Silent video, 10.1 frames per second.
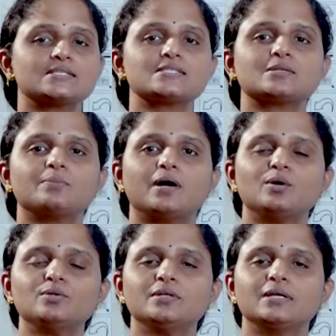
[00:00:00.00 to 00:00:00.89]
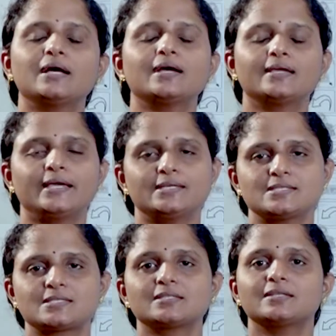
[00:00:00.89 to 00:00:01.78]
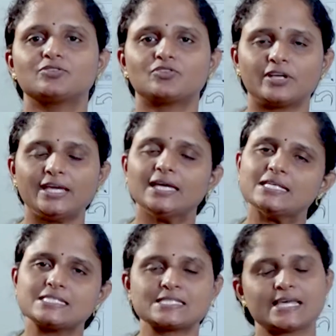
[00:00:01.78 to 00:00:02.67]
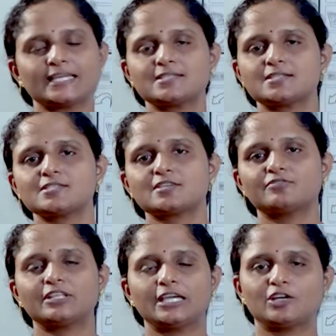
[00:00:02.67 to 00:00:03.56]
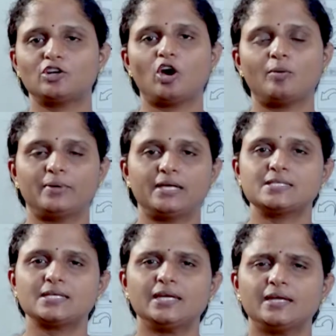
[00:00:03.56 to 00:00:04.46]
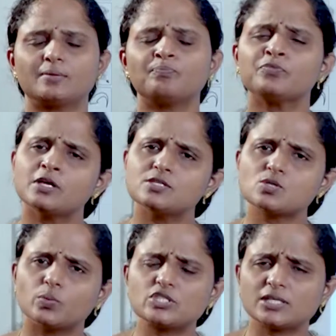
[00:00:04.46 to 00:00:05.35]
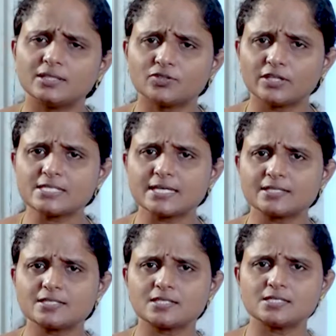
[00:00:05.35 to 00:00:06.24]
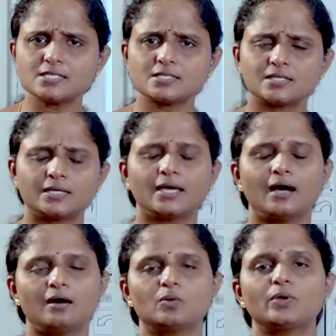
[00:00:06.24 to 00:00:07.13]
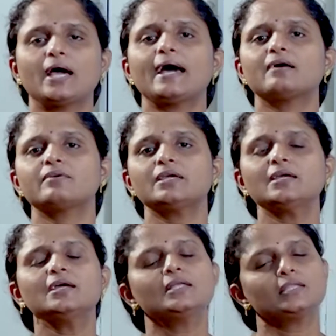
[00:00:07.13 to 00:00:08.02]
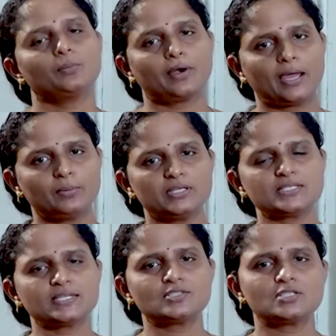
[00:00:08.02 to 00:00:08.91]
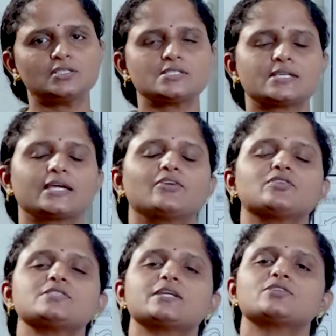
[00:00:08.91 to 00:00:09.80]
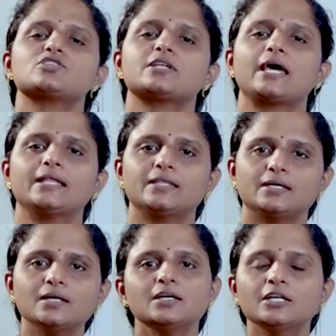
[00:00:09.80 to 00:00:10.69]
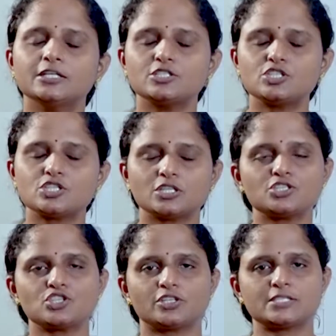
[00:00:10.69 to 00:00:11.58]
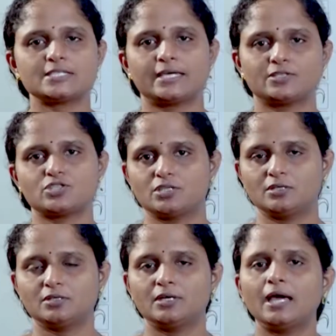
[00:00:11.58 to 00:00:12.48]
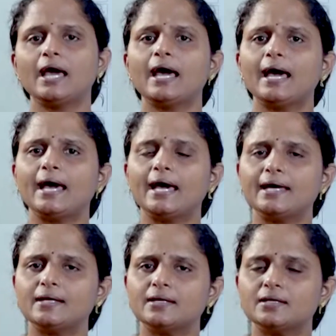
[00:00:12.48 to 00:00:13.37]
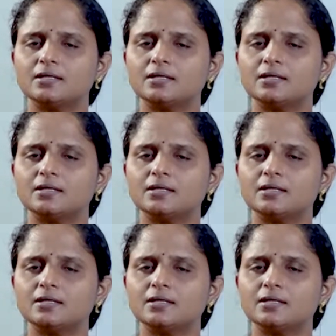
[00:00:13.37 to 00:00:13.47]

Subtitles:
discussed about? Yes, the three sectors of the economy, isn't it? So which are the three sectors? Yeah, we are having the primary sector, the secondary sector and the tertiary sector. And